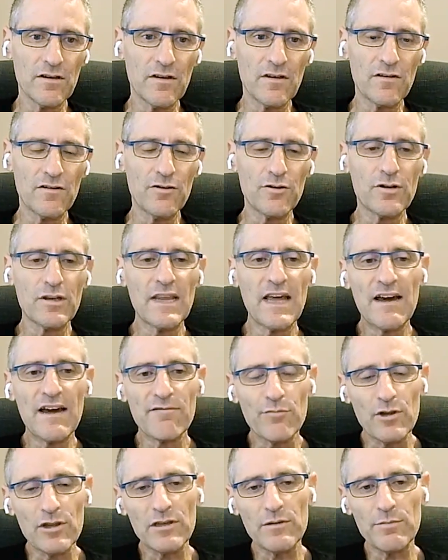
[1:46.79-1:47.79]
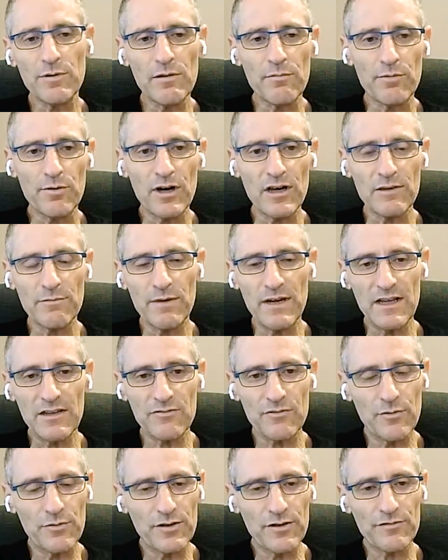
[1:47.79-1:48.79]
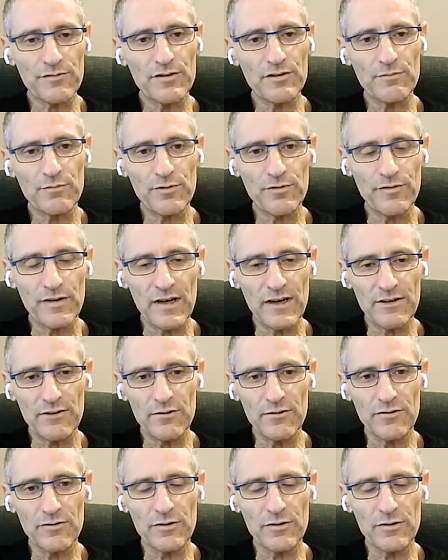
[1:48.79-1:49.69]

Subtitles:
So you can have multiple broadbands from different providers.